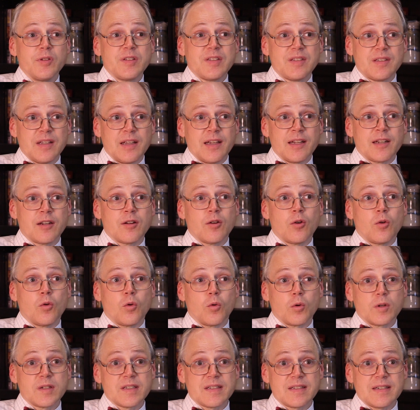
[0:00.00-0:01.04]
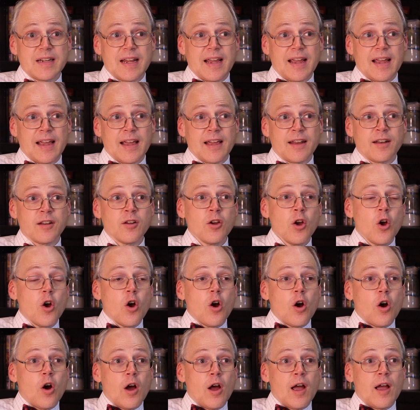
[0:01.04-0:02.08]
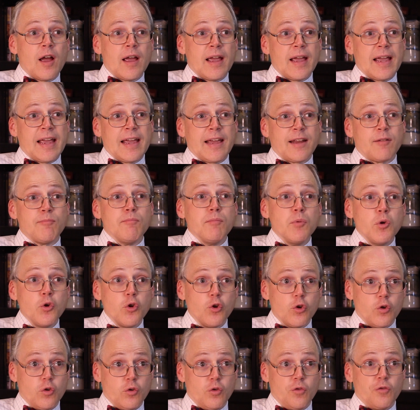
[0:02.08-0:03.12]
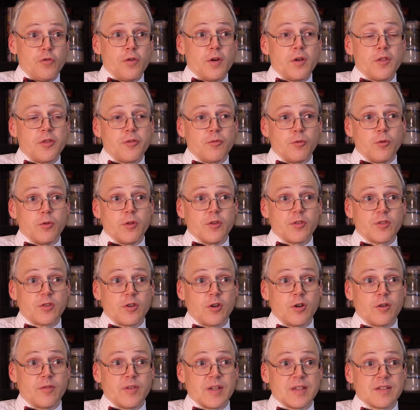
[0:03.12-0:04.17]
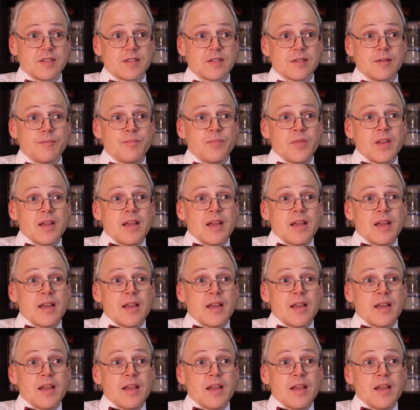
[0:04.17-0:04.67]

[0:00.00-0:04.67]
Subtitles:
sit or stand and move through the service?